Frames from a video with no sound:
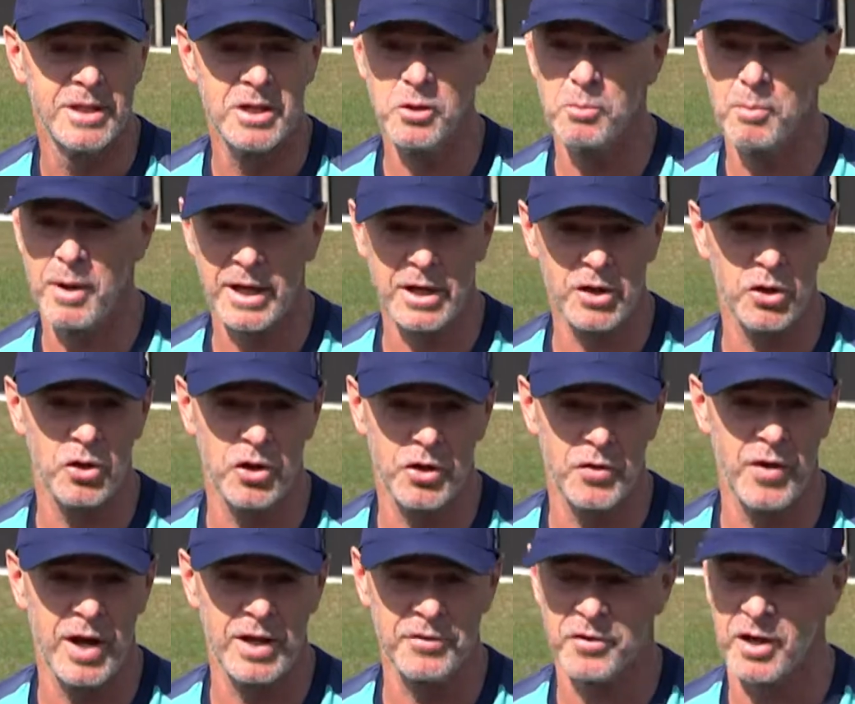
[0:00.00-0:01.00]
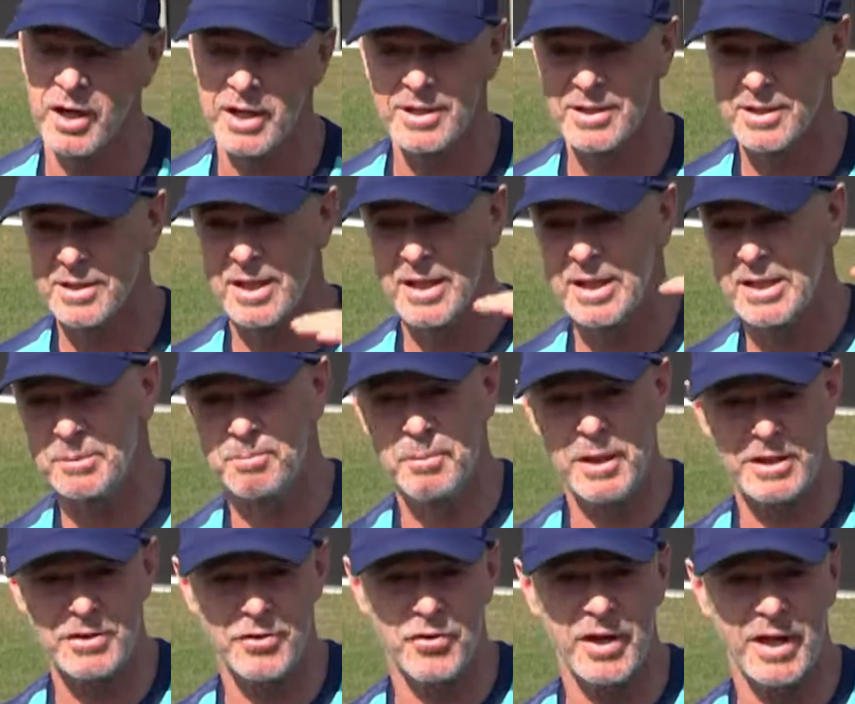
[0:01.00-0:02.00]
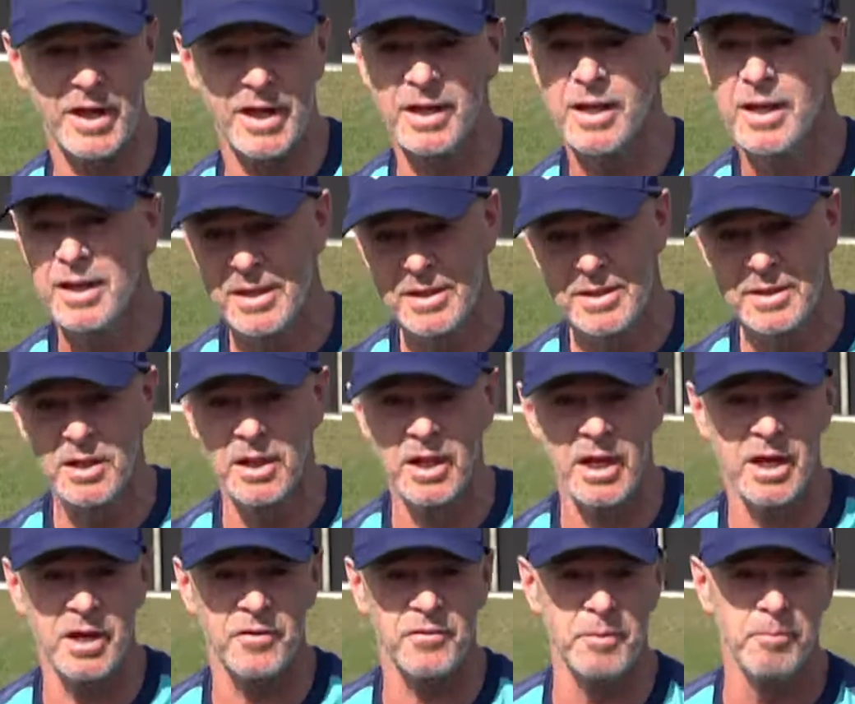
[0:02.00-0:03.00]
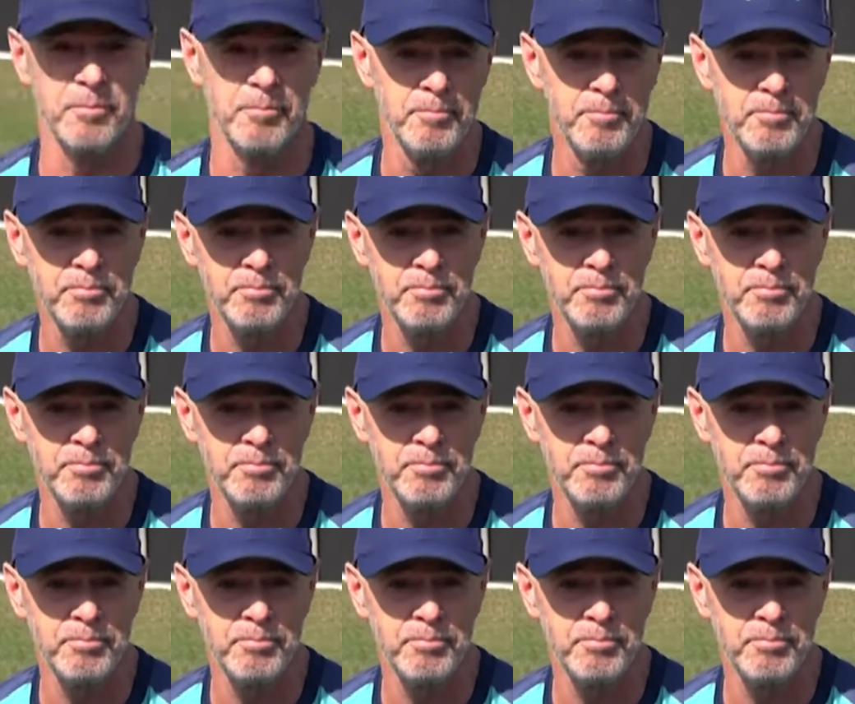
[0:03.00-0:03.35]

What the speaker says: He'll make a lot of runs. I can see his best cricket still ahead of him.